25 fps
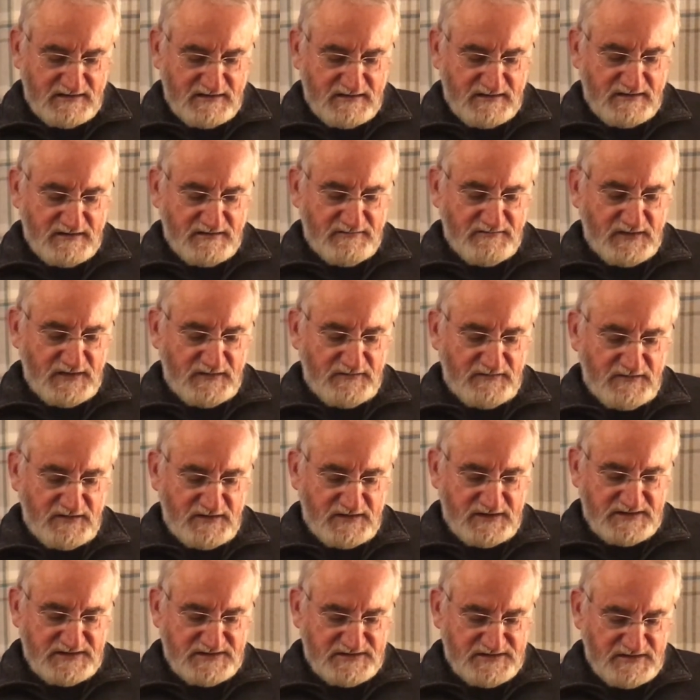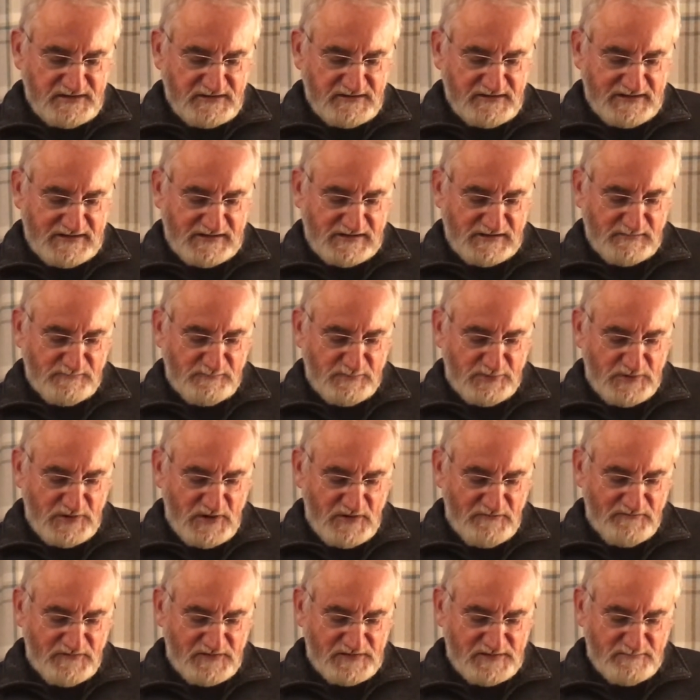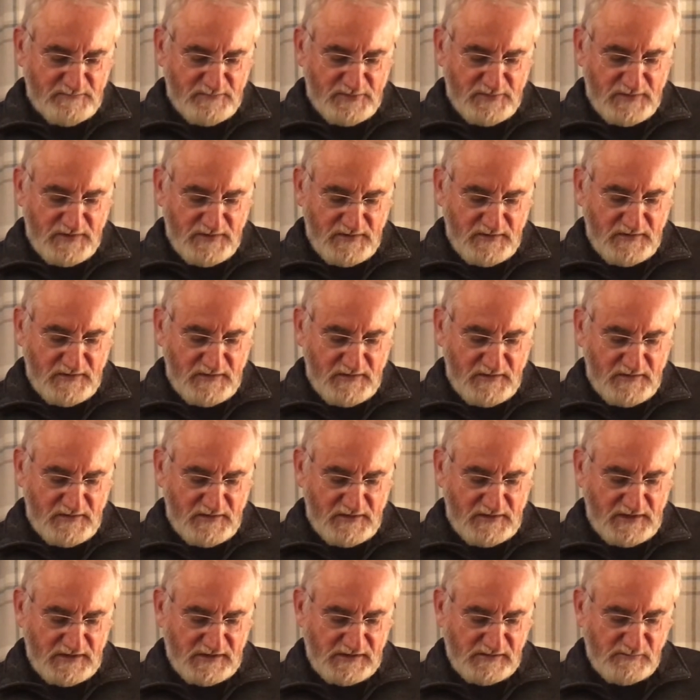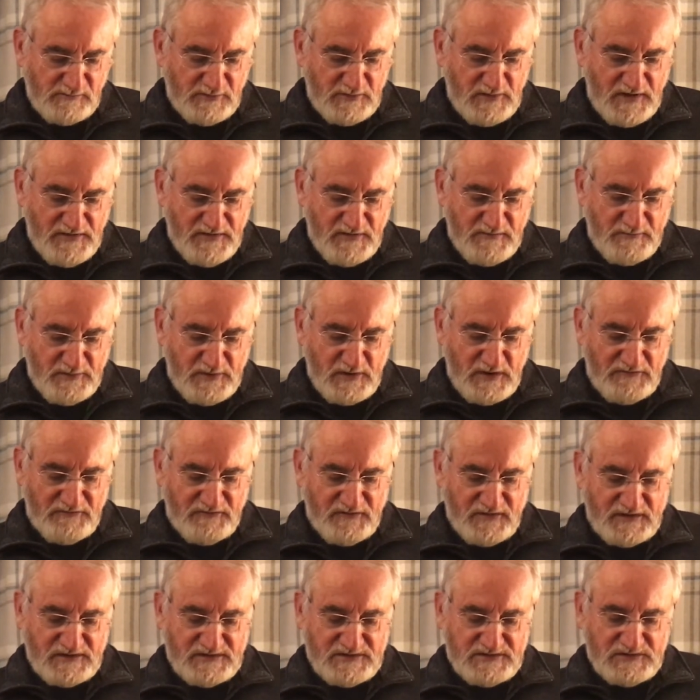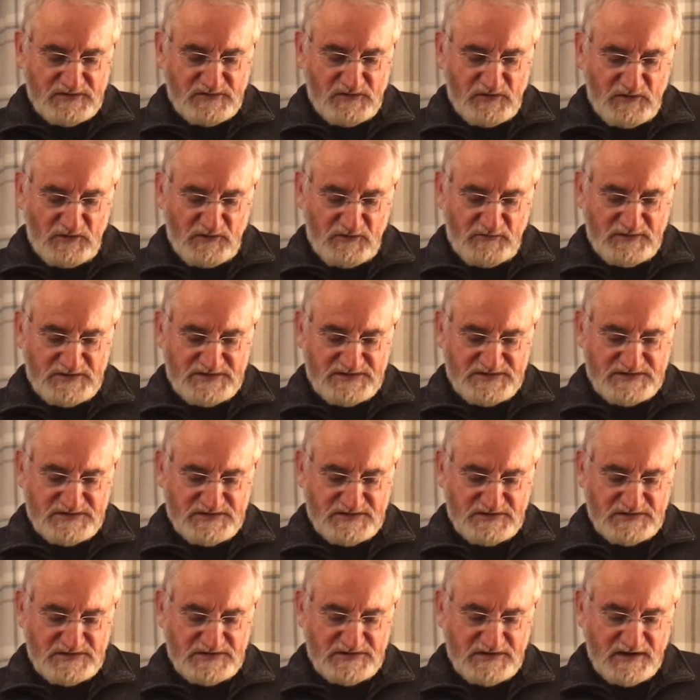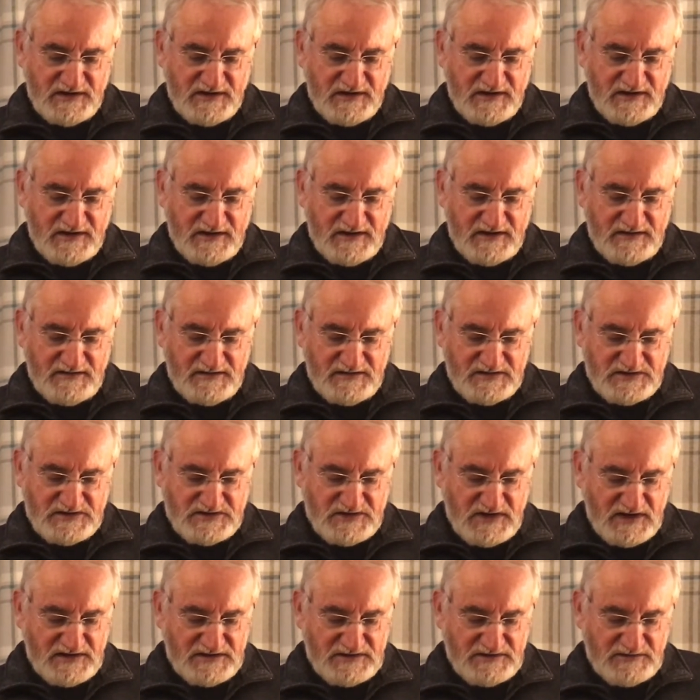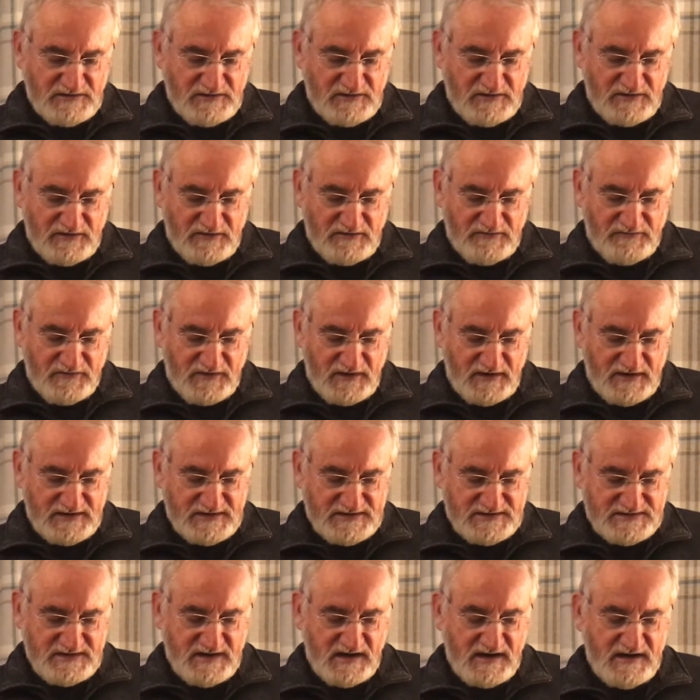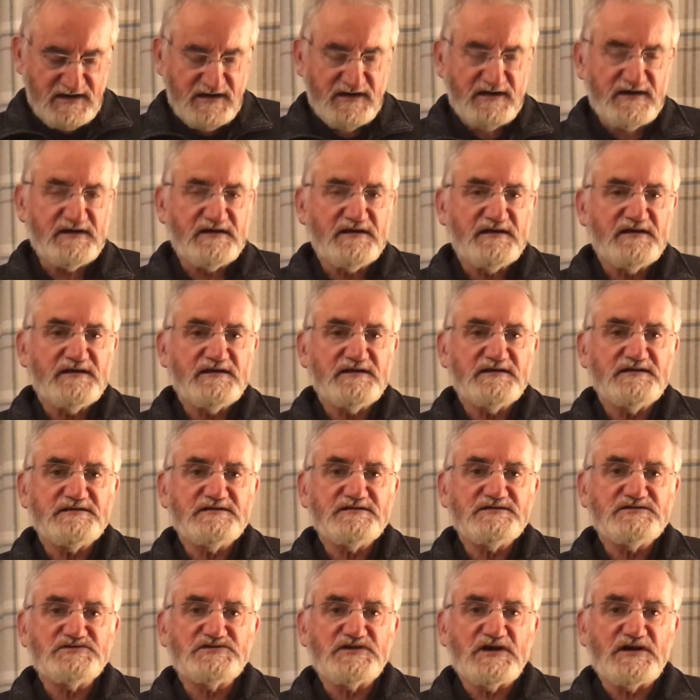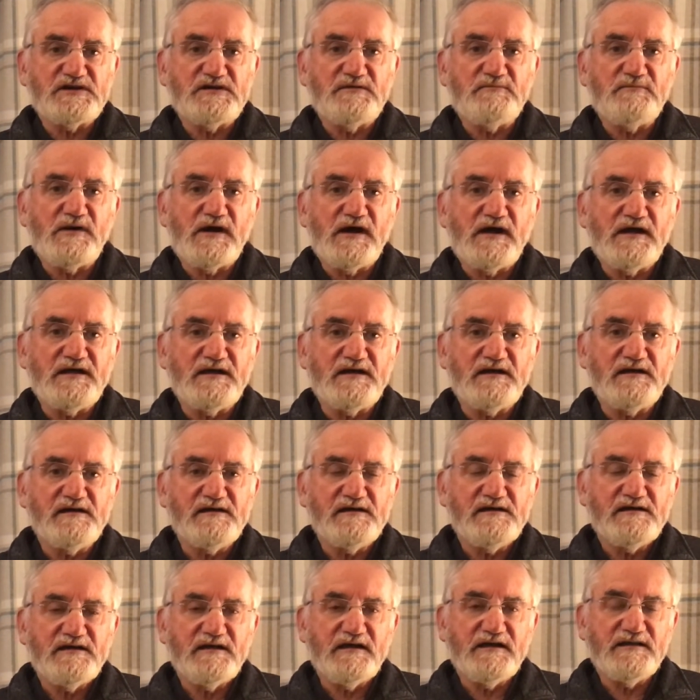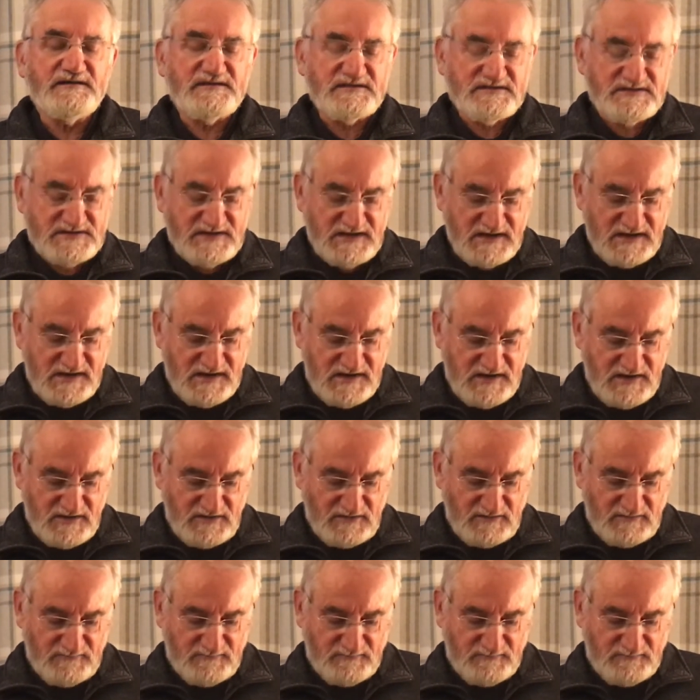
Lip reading: And then there is the little prophet, little brother prophet, who always stood in the shadow of Isaiah, Jeremiah, and Ezekiel.